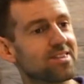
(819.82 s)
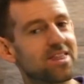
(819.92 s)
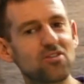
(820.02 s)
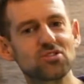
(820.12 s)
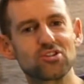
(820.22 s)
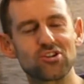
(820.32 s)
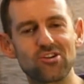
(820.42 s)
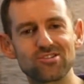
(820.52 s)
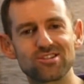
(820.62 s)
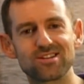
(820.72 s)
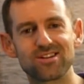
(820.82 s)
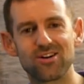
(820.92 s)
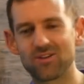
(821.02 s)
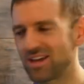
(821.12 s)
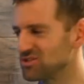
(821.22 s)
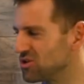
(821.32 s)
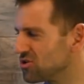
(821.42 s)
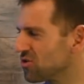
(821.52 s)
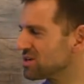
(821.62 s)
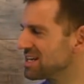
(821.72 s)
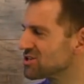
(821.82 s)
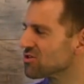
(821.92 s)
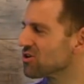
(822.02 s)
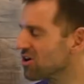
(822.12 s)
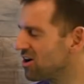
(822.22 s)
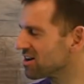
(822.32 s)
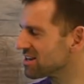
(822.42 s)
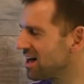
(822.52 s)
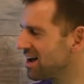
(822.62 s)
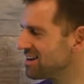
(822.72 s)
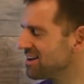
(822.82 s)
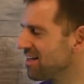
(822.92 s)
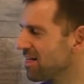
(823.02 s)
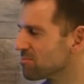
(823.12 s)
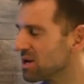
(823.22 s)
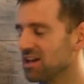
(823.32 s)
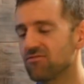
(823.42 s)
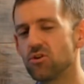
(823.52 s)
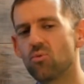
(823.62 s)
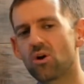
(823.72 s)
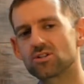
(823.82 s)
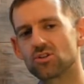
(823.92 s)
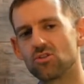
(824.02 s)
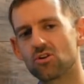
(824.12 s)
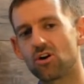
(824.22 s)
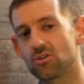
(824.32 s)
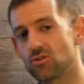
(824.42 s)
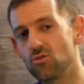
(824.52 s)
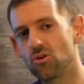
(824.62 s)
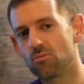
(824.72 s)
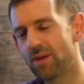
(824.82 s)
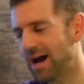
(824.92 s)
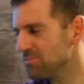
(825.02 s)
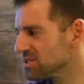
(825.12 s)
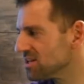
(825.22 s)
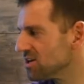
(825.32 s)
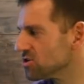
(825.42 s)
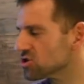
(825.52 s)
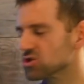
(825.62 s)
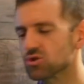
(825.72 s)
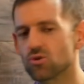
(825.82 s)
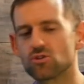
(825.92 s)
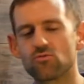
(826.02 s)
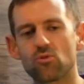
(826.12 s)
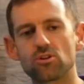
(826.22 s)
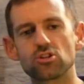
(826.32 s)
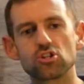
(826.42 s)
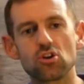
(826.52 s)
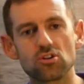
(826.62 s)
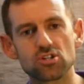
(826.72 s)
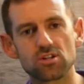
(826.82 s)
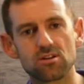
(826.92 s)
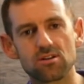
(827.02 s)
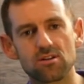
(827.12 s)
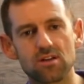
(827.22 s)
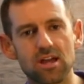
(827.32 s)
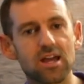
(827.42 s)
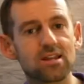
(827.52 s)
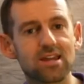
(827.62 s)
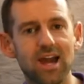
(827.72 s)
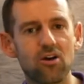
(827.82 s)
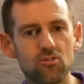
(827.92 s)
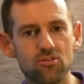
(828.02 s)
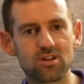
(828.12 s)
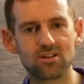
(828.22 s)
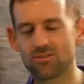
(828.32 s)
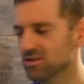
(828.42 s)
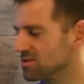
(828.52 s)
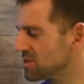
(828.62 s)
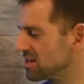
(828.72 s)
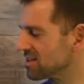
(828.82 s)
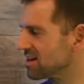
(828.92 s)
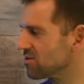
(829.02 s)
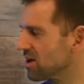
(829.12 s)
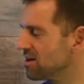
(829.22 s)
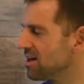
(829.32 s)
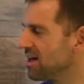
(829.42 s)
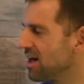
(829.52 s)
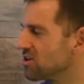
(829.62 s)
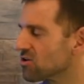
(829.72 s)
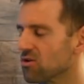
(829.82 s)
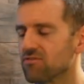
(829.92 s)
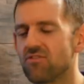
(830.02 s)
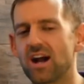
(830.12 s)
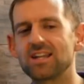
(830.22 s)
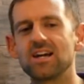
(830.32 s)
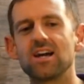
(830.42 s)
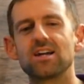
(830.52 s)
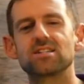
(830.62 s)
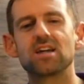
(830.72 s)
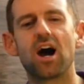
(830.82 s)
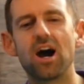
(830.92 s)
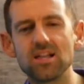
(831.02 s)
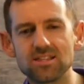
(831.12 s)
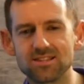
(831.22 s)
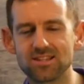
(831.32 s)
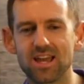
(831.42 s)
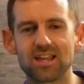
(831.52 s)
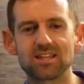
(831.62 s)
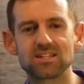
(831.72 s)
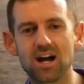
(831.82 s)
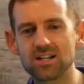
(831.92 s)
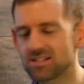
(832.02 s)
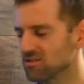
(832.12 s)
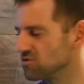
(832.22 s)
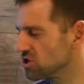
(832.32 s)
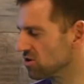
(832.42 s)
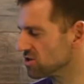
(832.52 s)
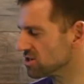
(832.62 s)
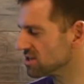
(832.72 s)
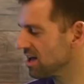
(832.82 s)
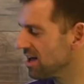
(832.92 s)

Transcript: there's a church. Okay, so you don't need to look online, but if you want to look on Google Maps, just search for church in Calgary or something like that, okay? And you're going to find tons and tons of churches.